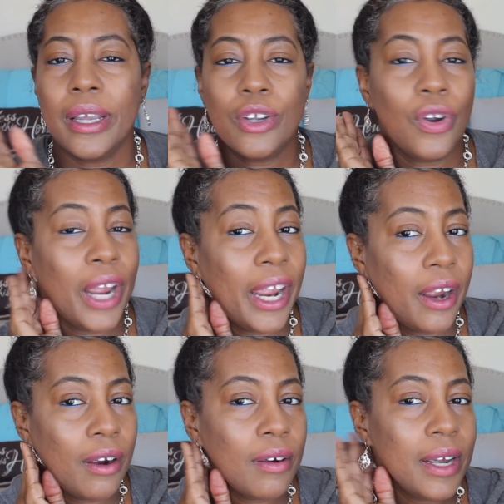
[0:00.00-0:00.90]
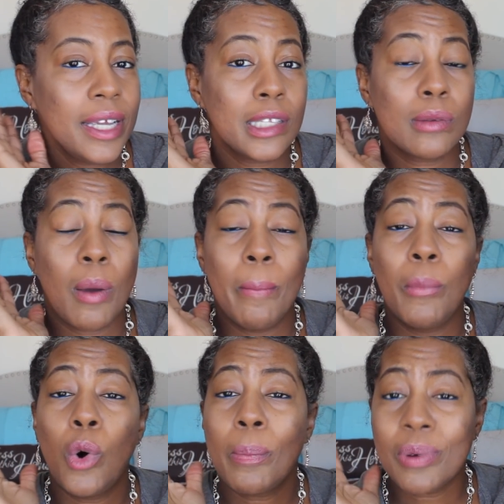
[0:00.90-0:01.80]
your hair is
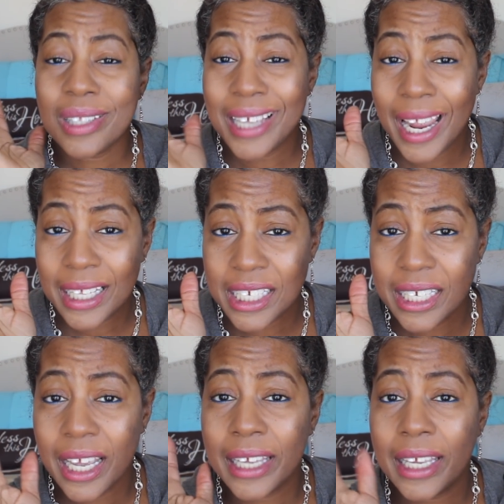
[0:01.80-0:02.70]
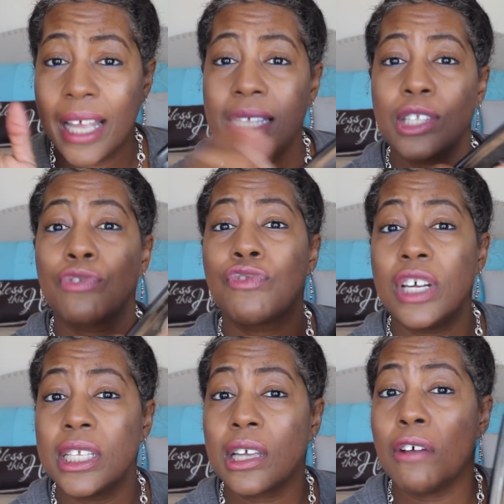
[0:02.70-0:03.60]
more protected against the
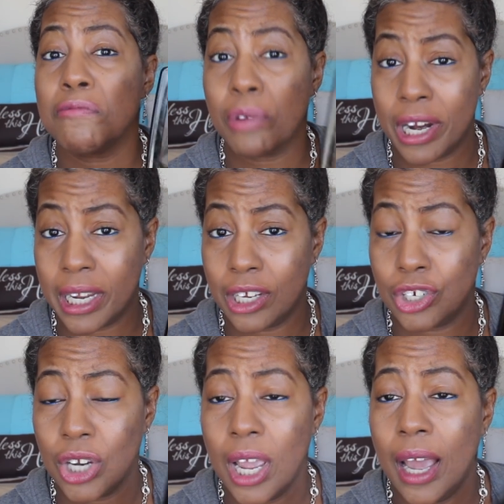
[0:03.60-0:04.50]
risk of breakage.